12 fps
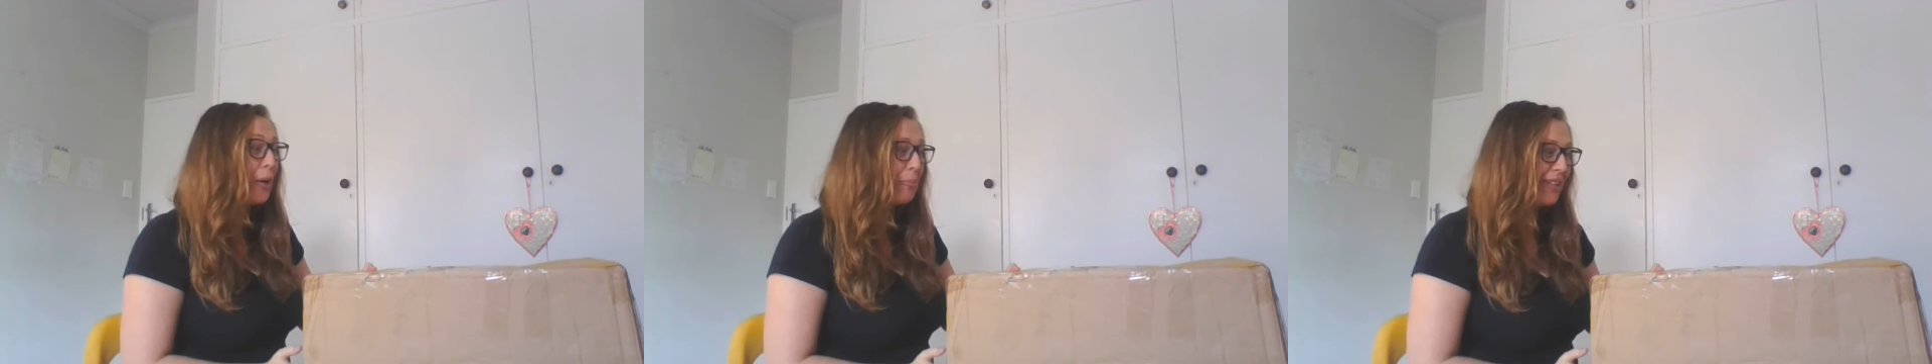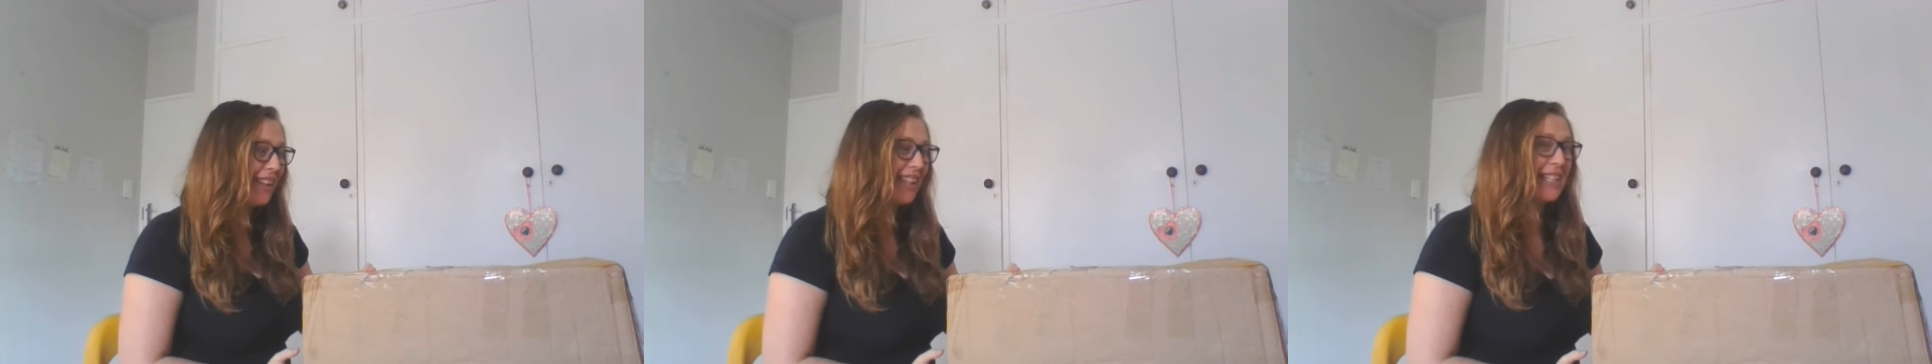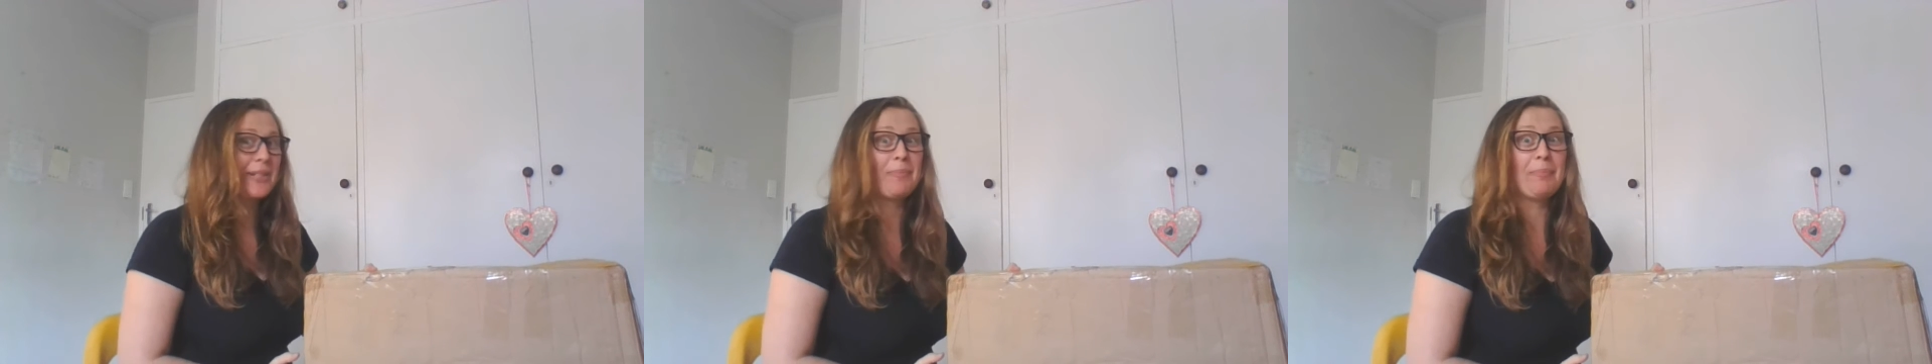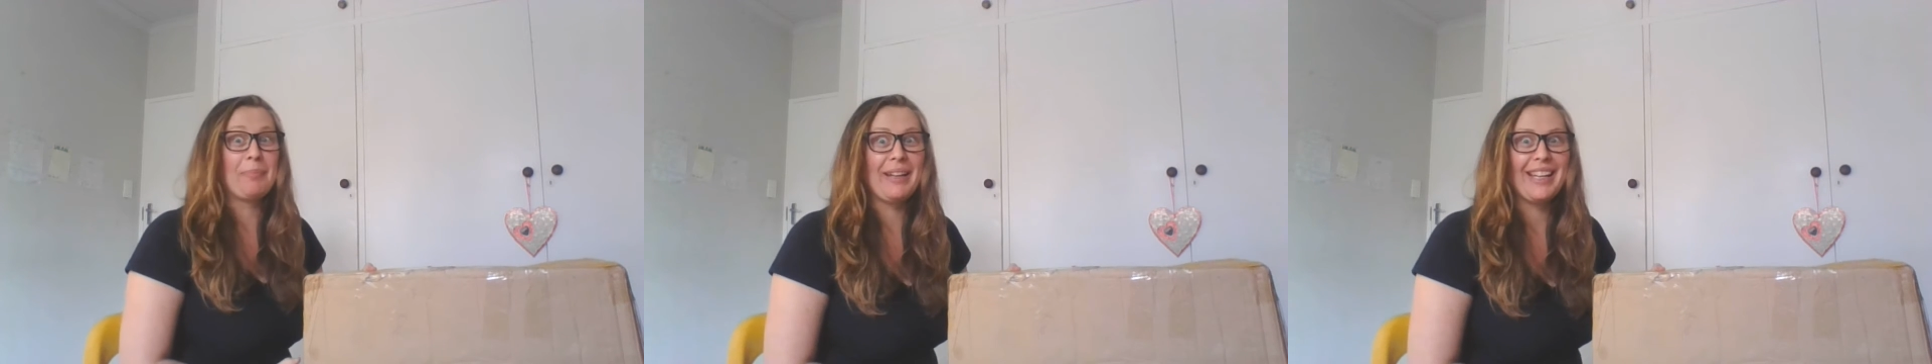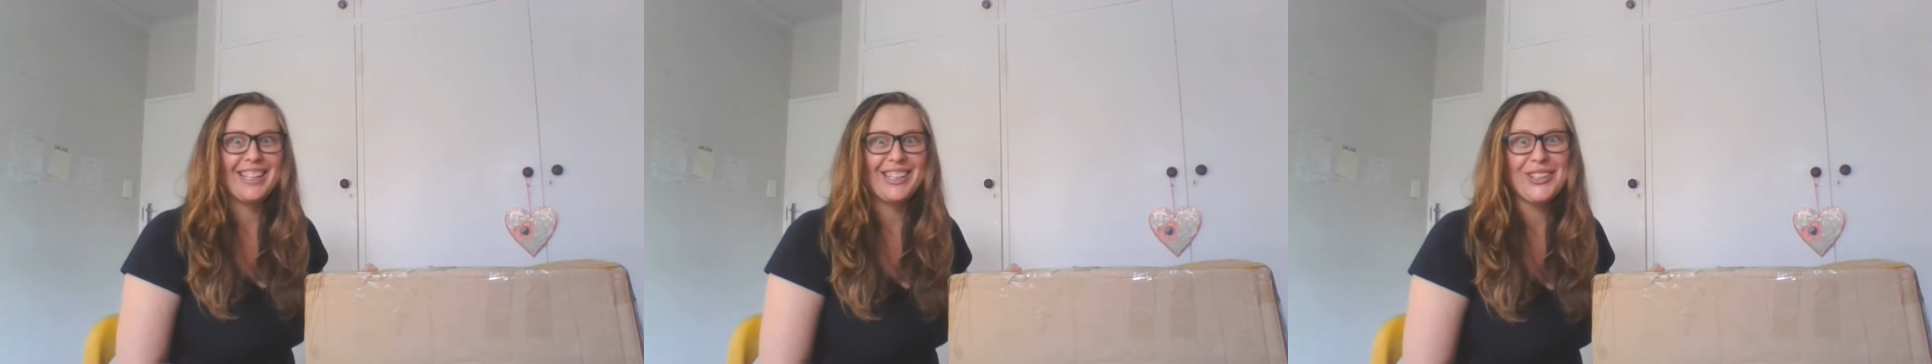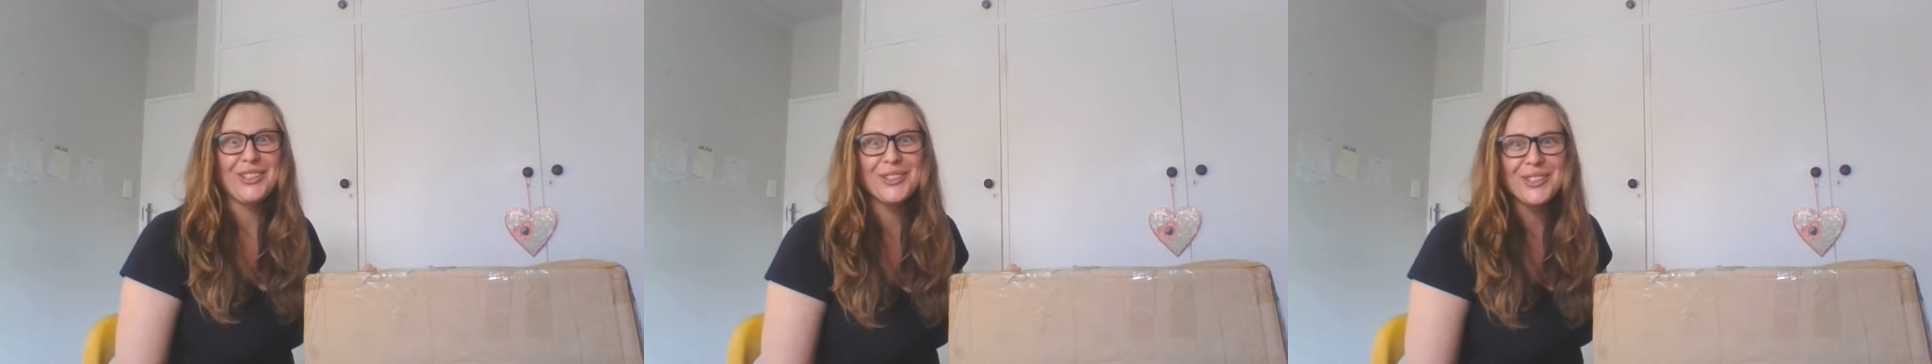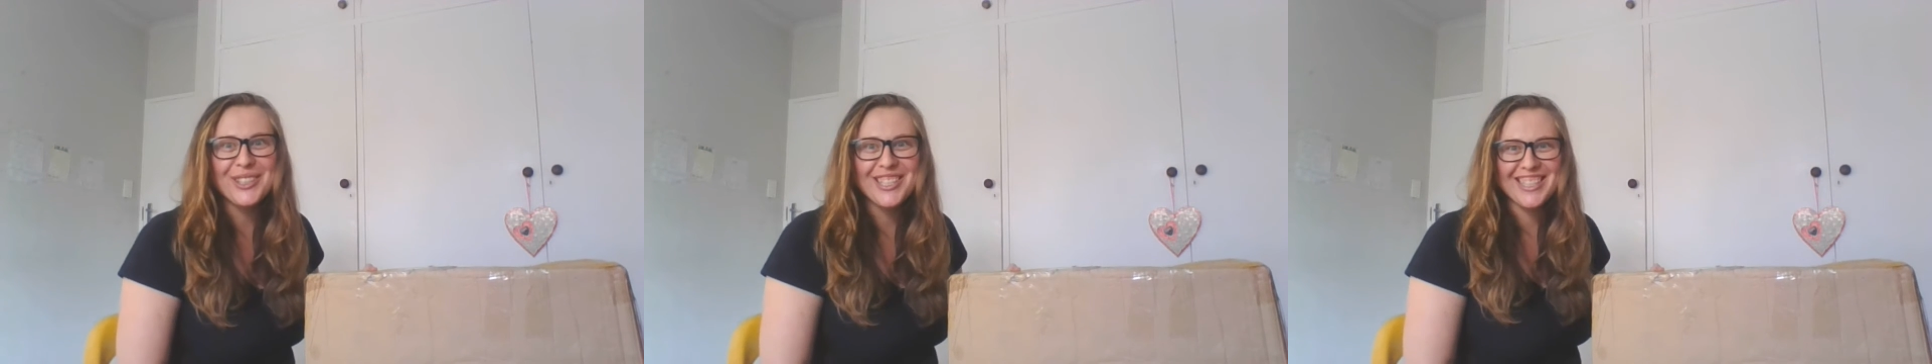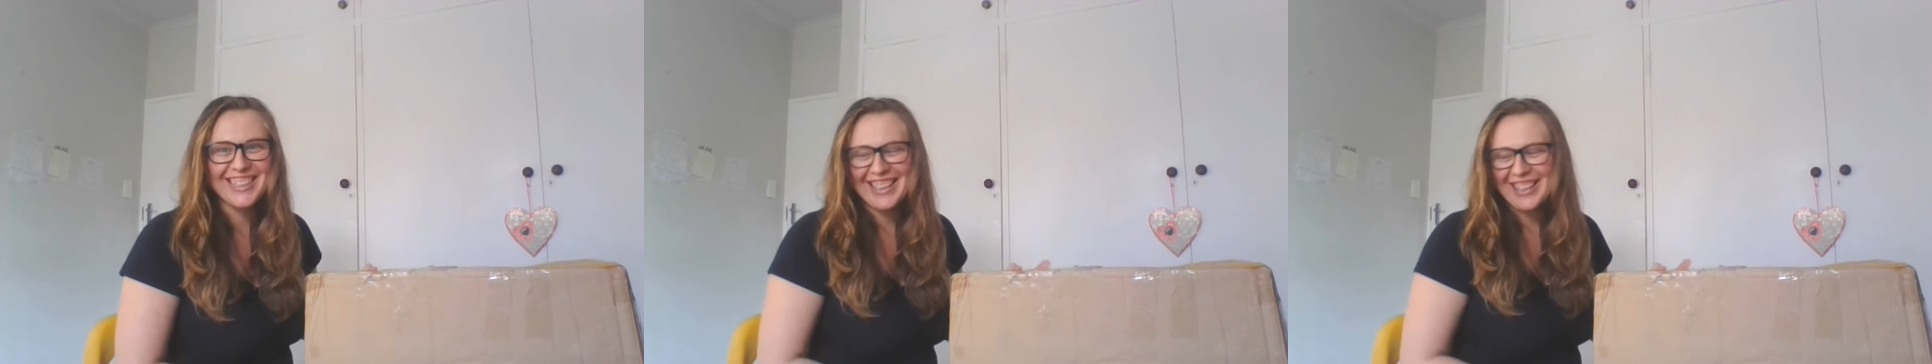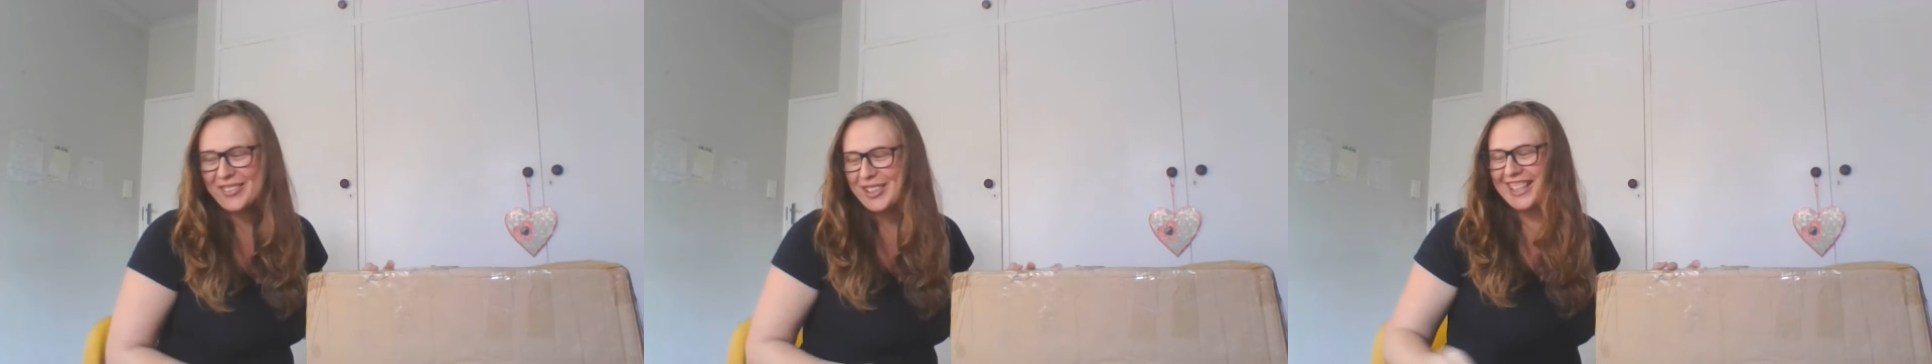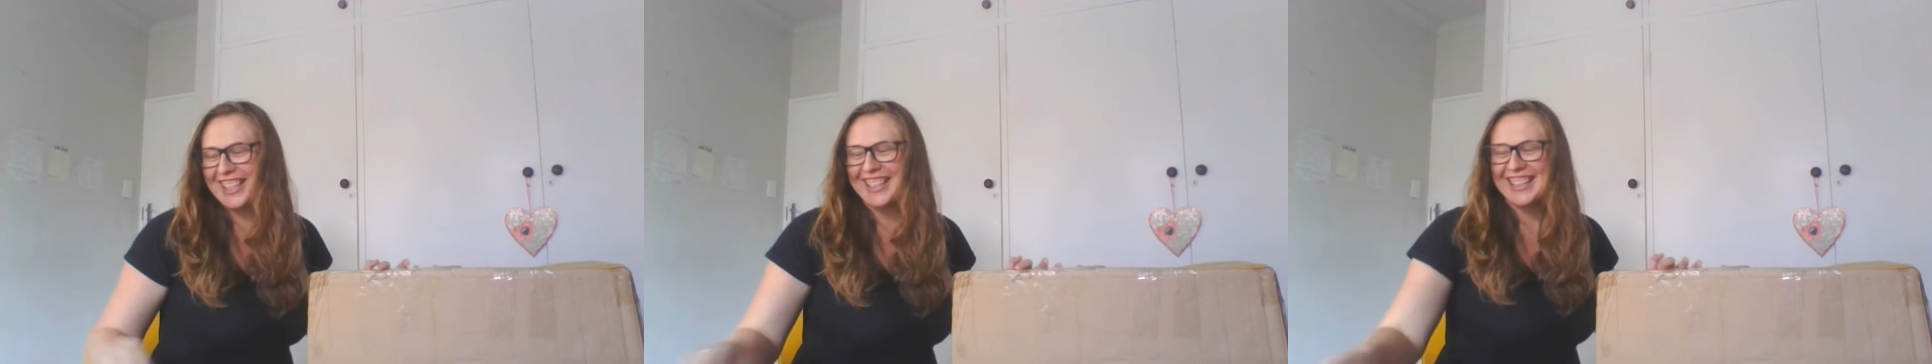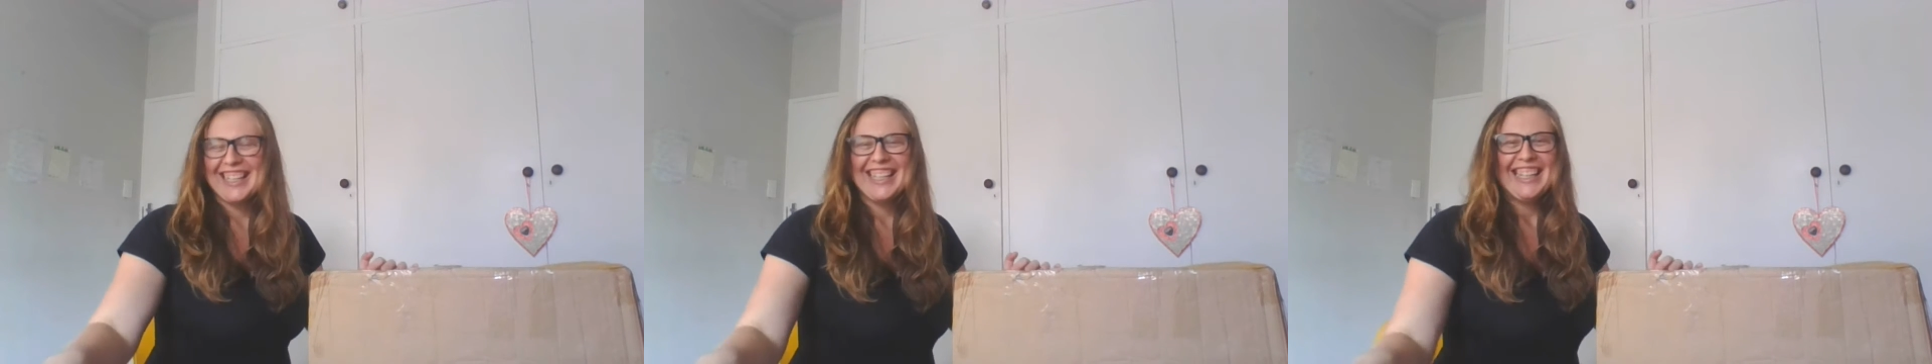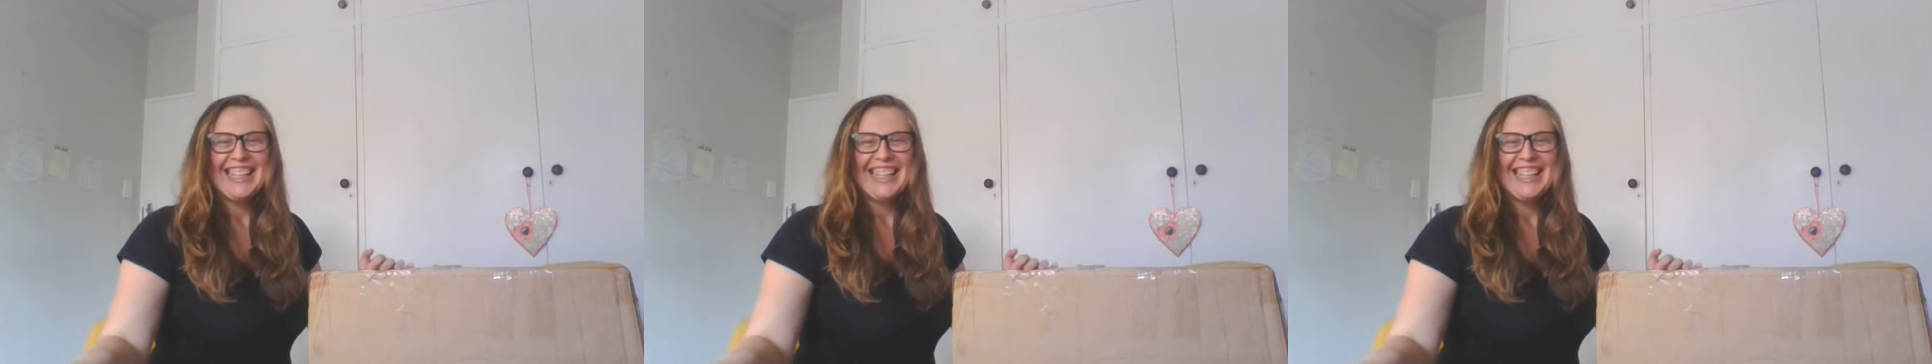open this big, huge delivery.